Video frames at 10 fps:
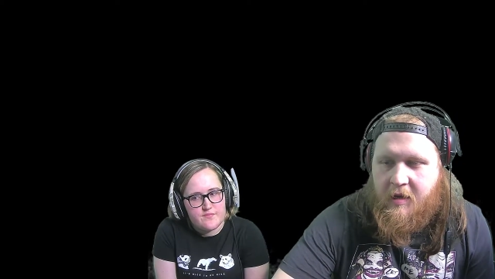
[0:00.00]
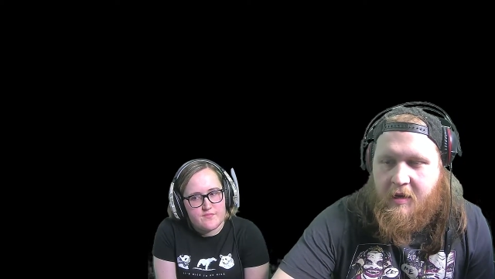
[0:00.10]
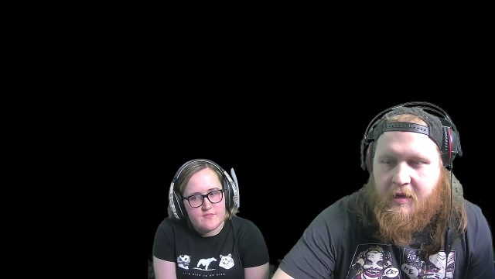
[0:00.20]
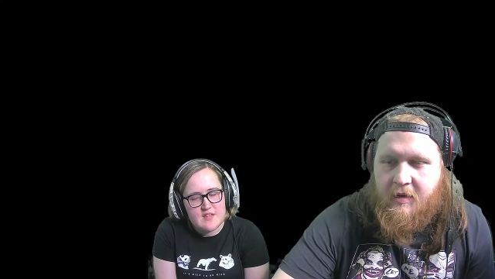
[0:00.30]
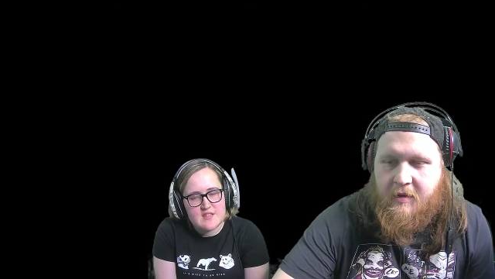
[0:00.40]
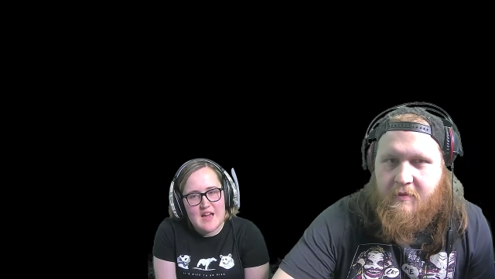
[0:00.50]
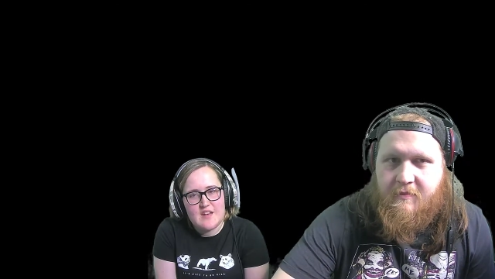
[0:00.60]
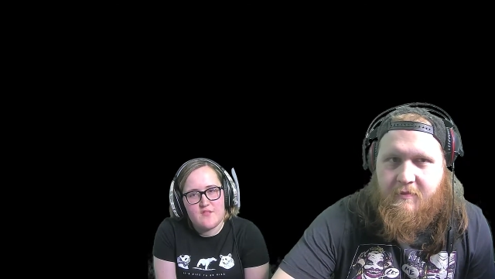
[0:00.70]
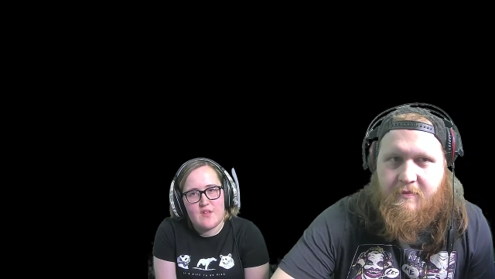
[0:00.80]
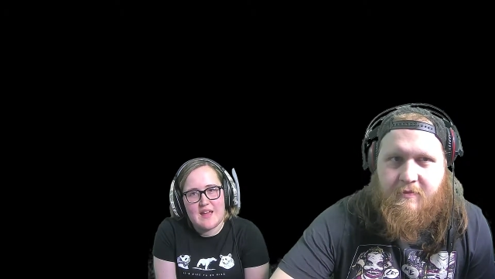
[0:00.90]
Speaker 1: It's kind
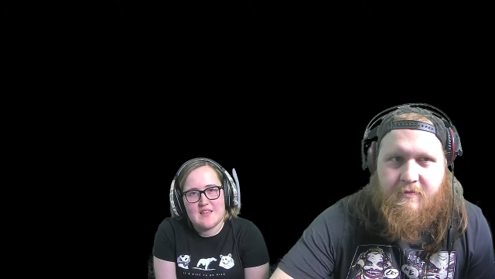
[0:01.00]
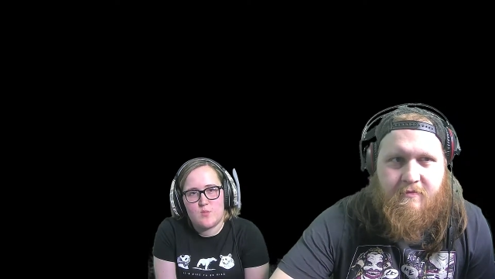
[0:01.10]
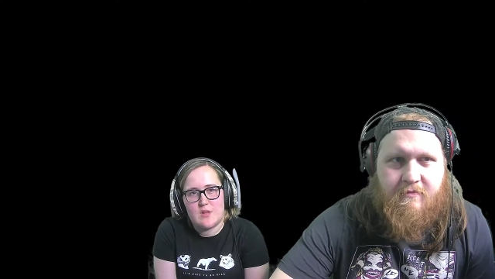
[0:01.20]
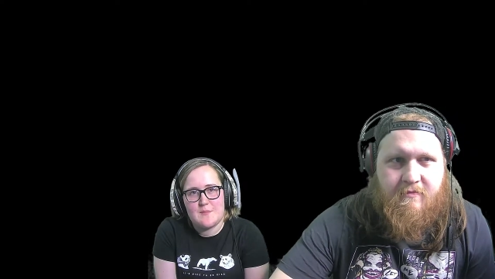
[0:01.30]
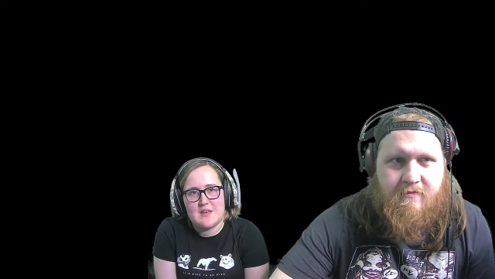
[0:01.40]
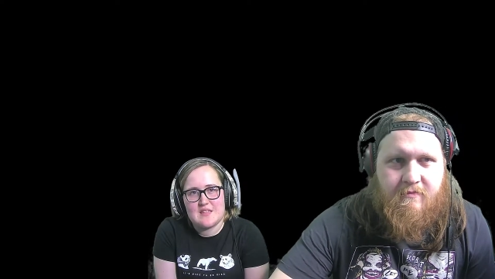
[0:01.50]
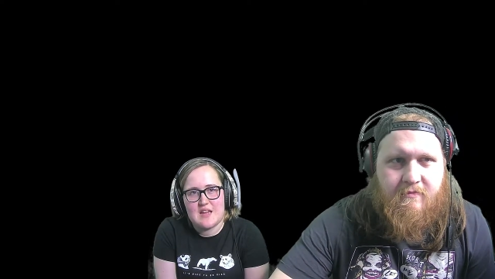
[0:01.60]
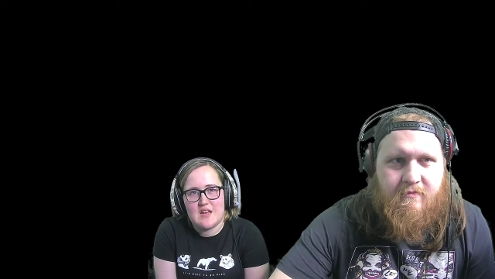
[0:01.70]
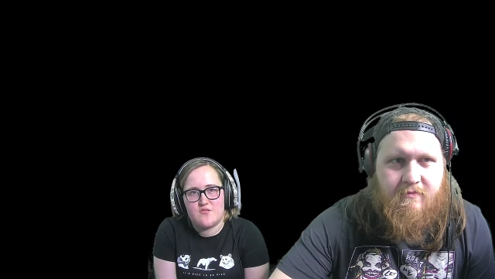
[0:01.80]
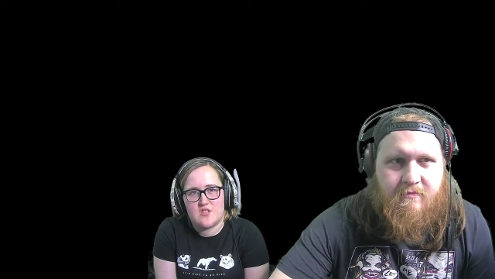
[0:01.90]
of I guess well I mean he's
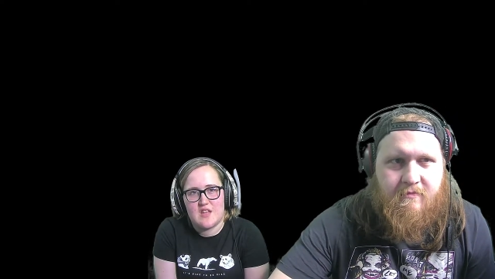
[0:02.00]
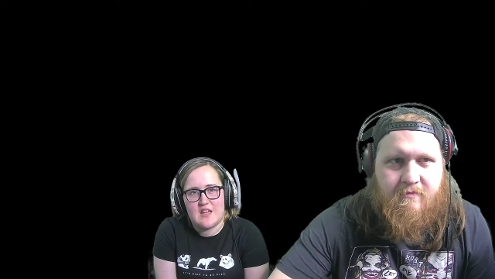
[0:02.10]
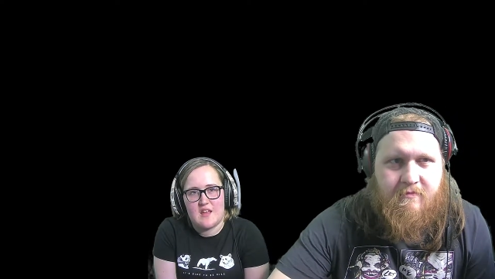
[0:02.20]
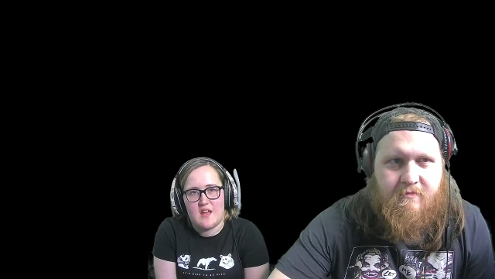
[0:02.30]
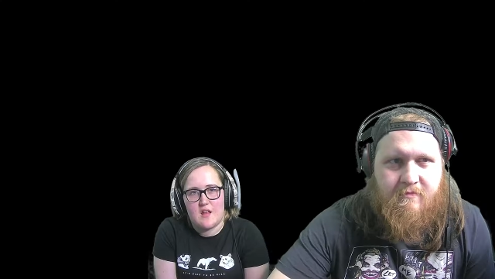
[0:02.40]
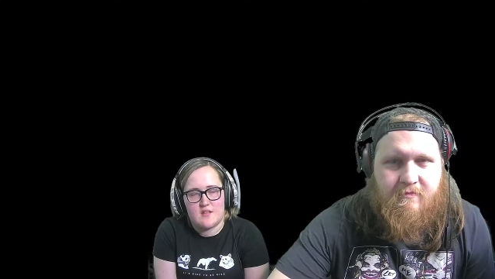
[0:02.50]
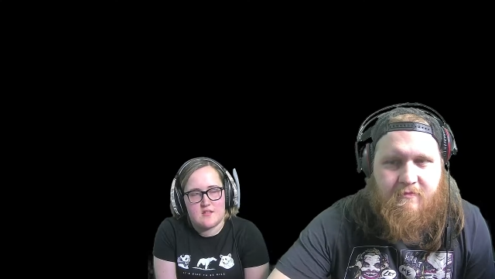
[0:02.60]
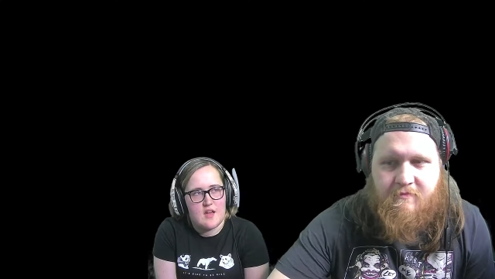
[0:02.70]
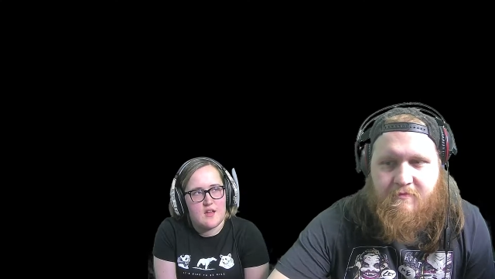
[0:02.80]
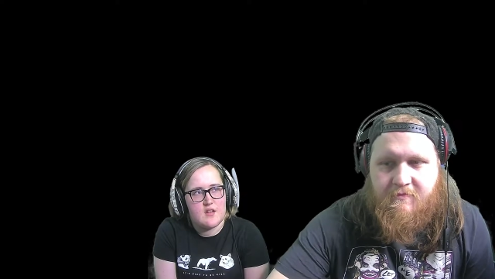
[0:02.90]
kind of just like an
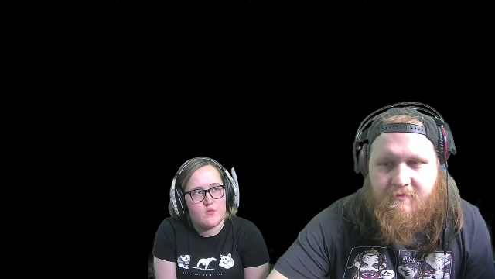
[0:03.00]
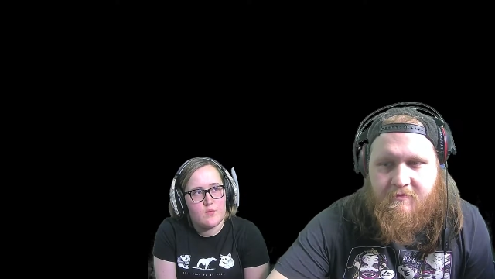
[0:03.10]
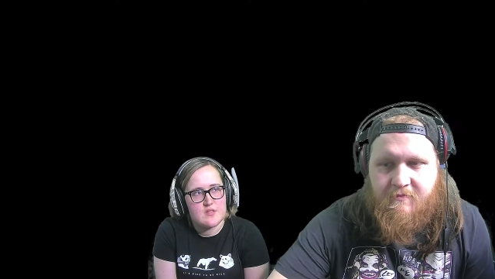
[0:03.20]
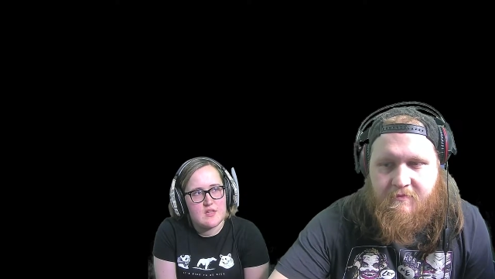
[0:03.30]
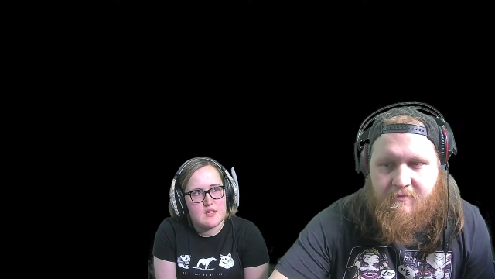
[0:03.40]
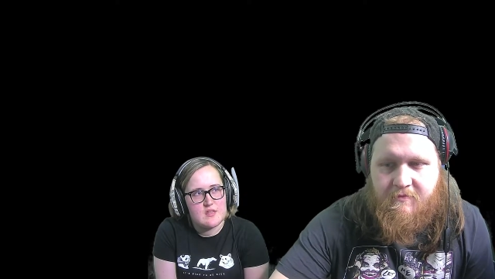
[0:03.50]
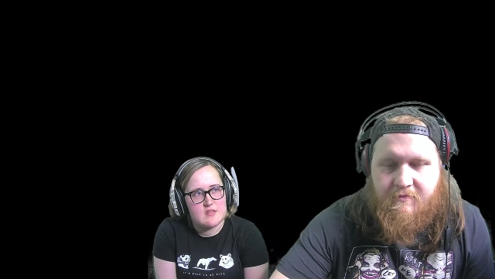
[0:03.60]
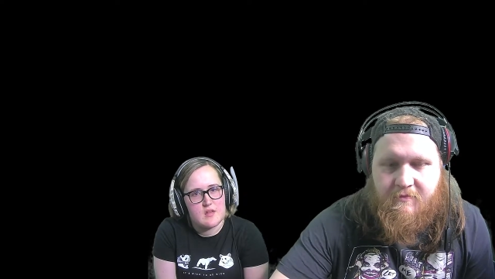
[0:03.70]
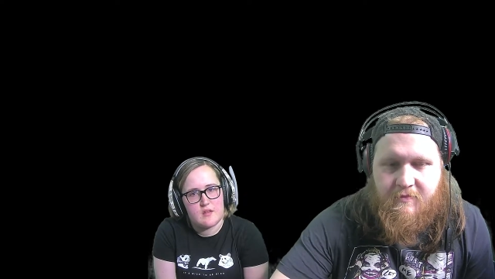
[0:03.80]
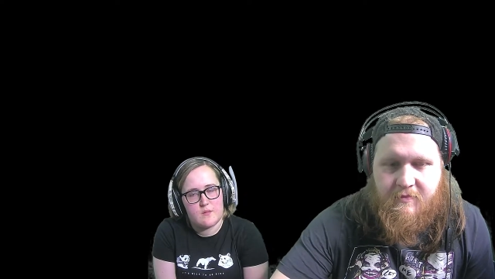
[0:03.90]
anti hero, isn't he? He's
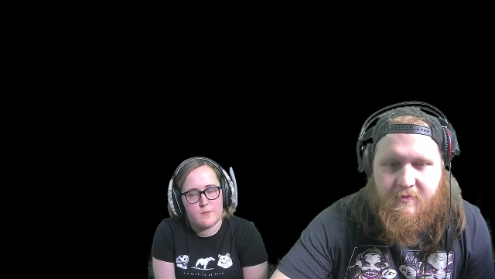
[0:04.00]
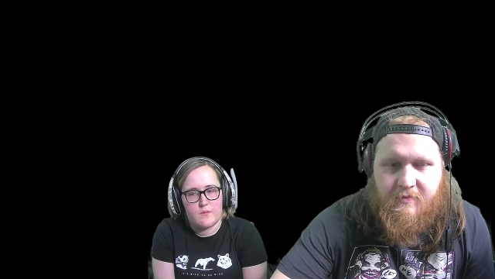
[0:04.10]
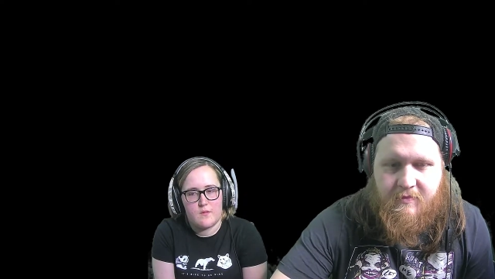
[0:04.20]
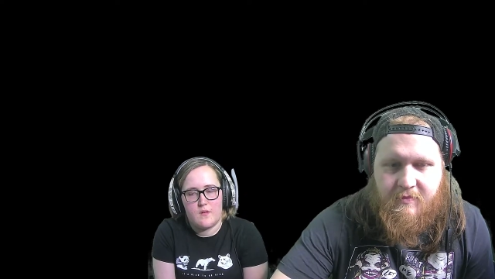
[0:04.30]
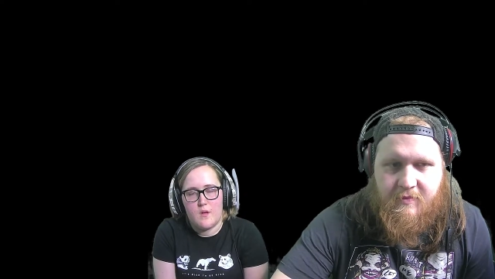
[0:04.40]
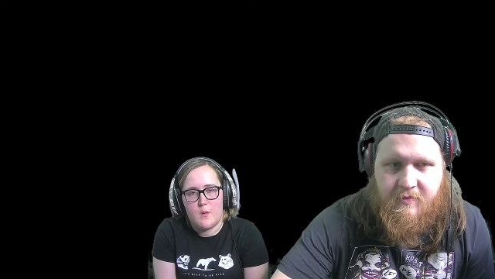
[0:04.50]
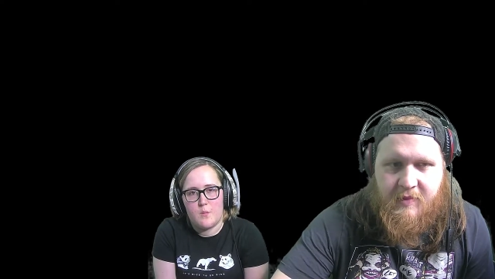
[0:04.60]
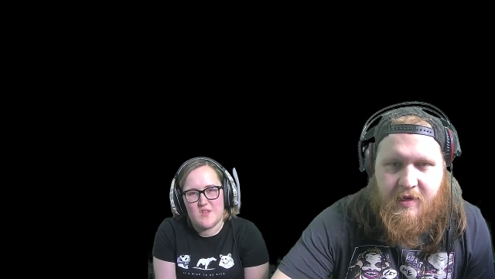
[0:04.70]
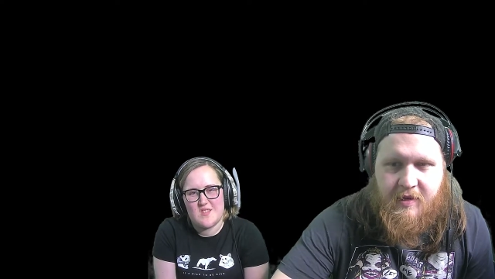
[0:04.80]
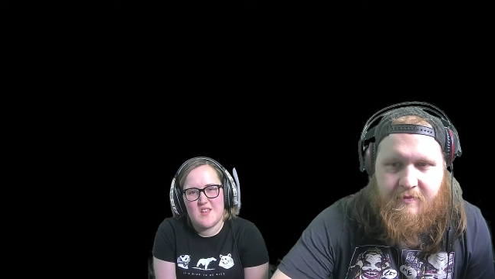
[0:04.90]
like
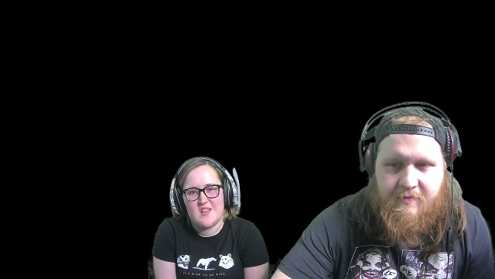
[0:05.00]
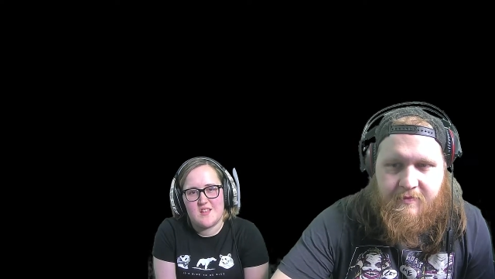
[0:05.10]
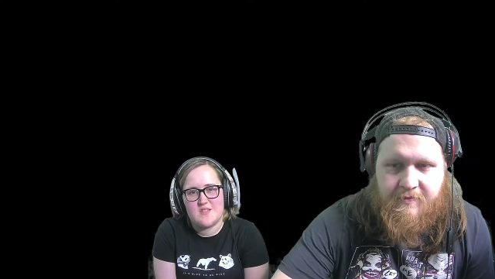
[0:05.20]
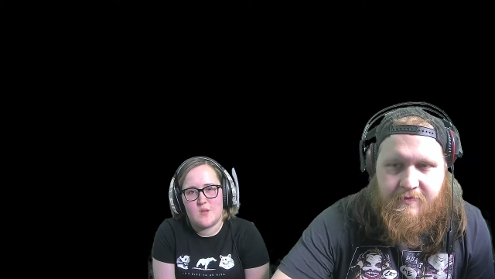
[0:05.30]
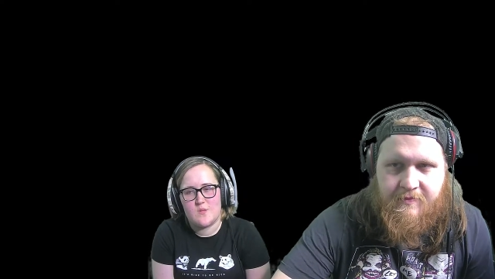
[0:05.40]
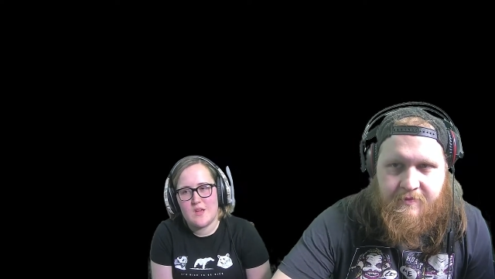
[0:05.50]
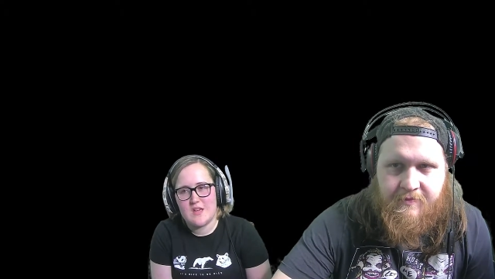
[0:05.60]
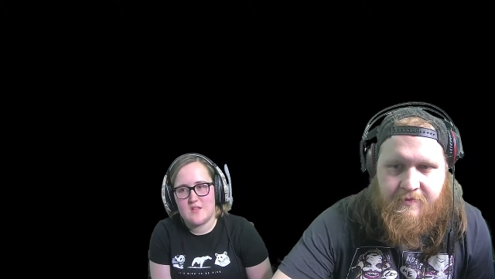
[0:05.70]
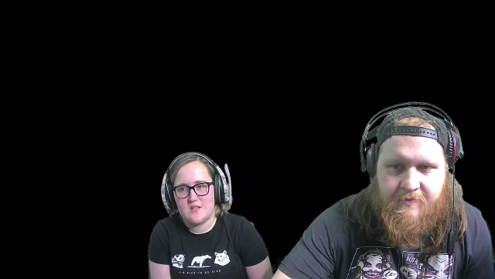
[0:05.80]
yeah. still it's it's weird.